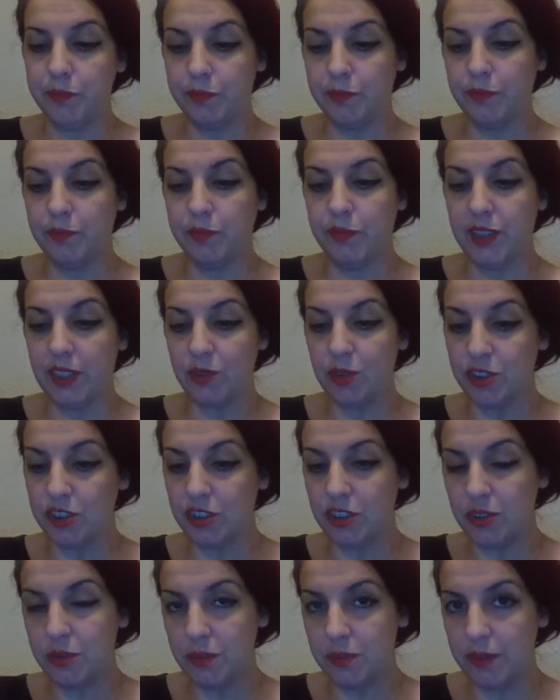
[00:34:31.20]
That's what
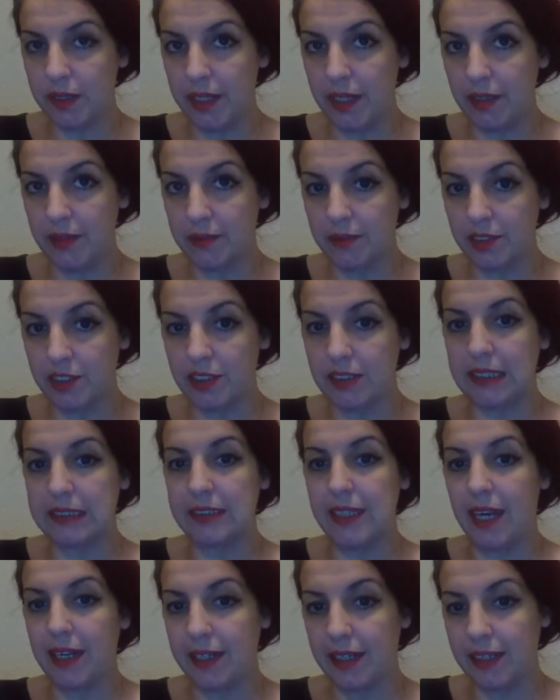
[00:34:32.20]
she's doing right now. She's
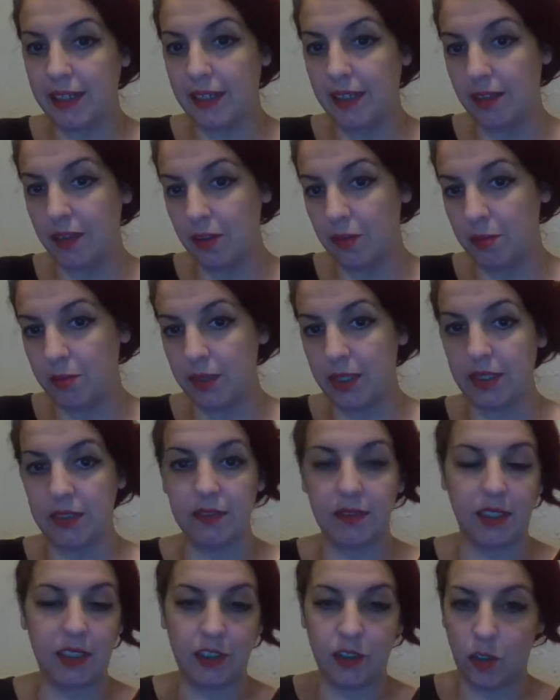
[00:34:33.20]
attacking him
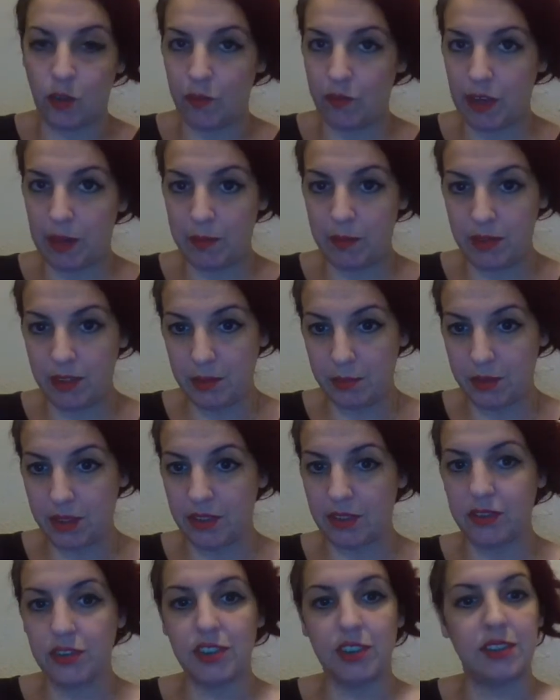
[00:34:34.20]
and his whole family
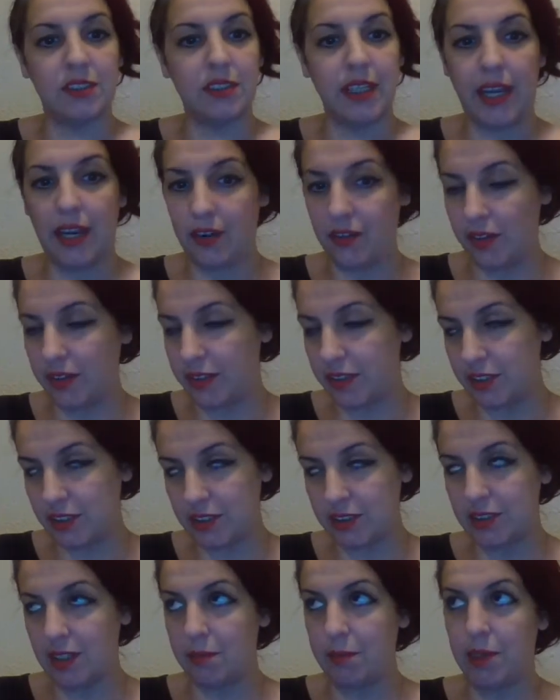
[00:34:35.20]
because she's angry that
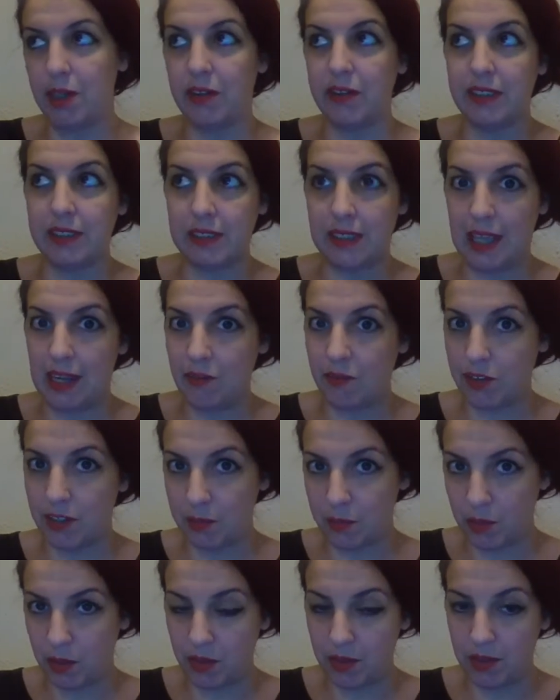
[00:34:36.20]
she's not part of his life
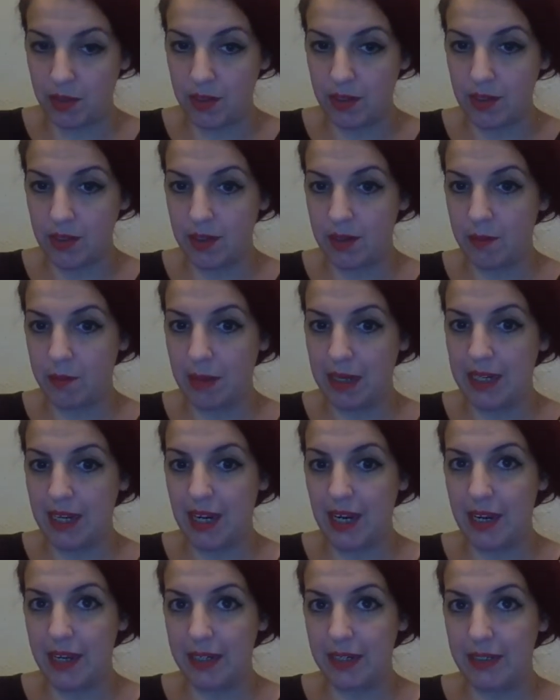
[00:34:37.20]
anymore. My
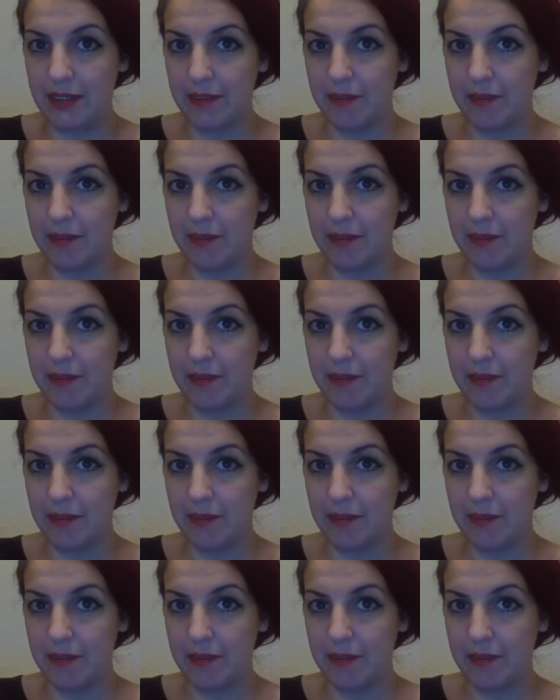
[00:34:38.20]
God.